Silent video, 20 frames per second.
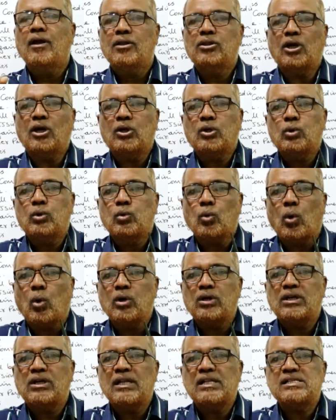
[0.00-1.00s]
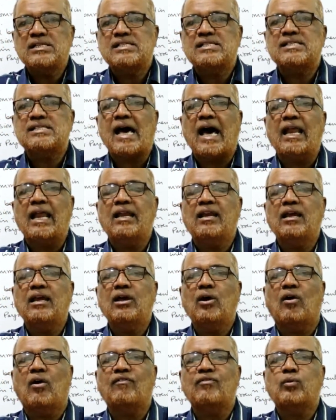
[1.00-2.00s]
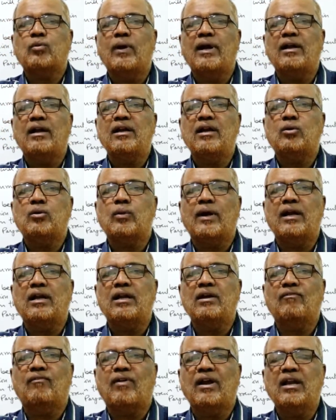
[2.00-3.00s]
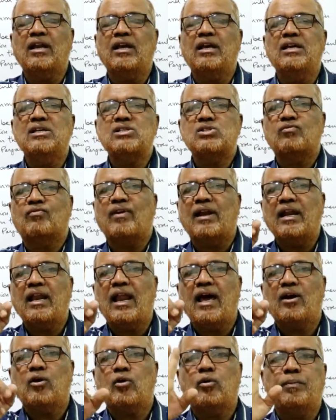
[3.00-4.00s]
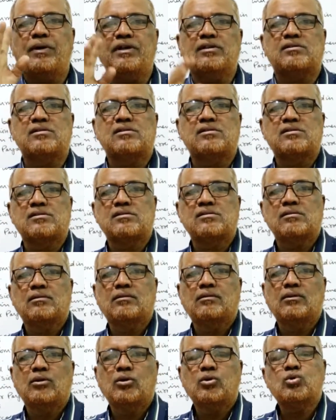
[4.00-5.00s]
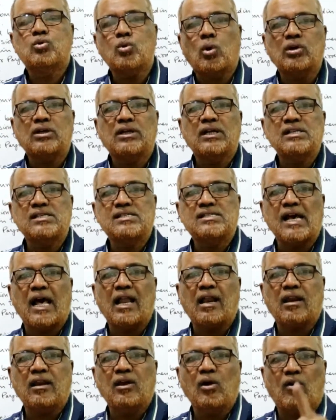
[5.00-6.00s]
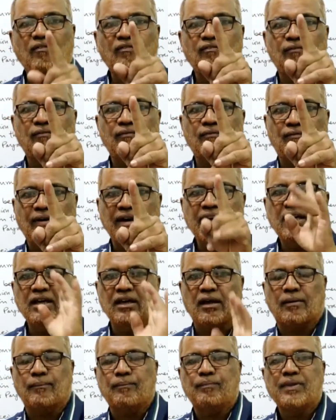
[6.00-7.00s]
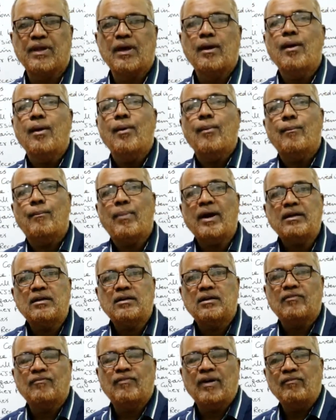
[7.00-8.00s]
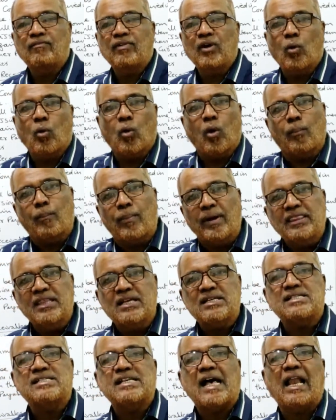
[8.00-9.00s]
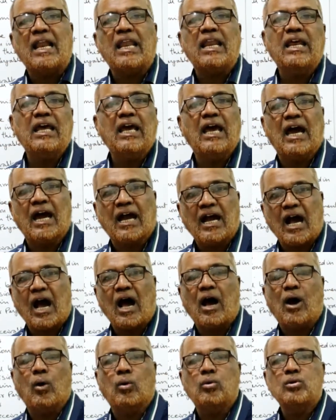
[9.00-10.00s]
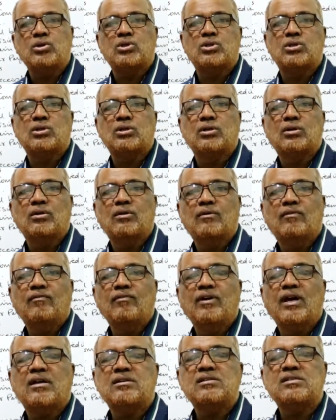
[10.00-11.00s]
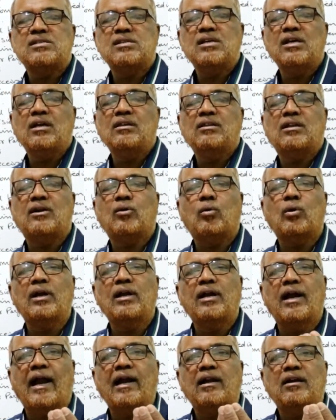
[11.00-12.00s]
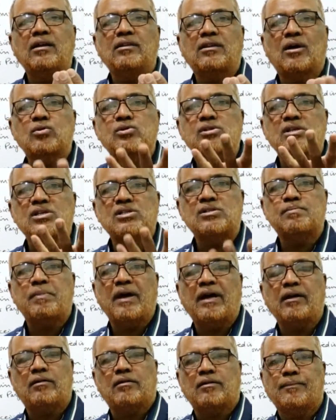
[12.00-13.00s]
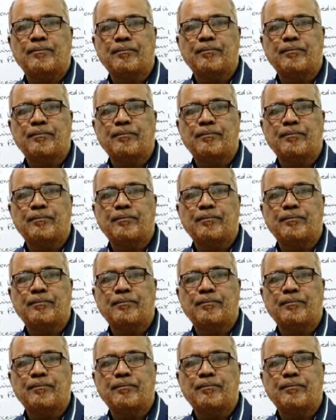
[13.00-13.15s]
The total salary of 2021 is 1 lakh rupees. Total salary of 1 year. But when we open the salary account, we are seeing that only 80,000 is paid.